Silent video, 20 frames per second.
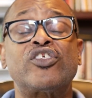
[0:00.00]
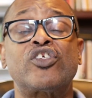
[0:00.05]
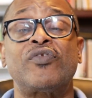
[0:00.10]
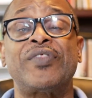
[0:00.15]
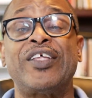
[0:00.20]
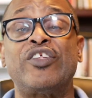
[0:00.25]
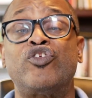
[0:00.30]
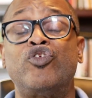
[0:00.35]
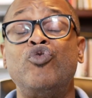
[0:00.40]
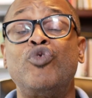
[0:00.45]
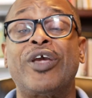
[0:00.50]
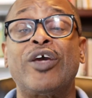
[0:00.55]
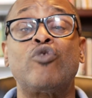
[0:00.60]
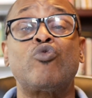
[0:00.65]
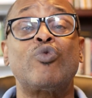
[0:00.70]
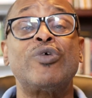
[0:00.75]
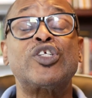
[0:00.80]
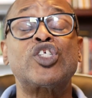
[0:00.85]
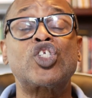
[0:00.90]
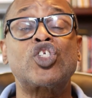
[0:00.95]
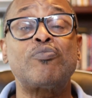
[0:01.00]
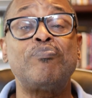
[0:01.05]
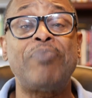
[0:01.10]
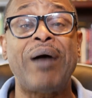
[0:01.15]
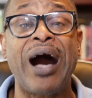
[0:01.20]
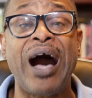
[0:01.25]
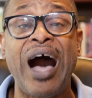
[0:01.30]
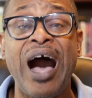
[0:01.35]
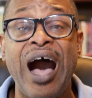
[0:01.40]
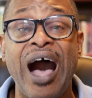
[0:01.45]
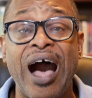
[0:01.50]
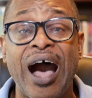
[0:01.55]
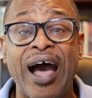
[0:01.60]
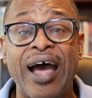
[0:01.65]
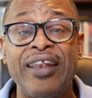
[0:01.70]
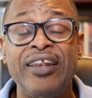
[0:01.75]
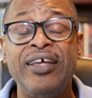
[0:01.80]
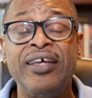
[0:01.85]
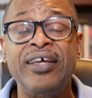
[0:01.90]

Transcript: so that you can respond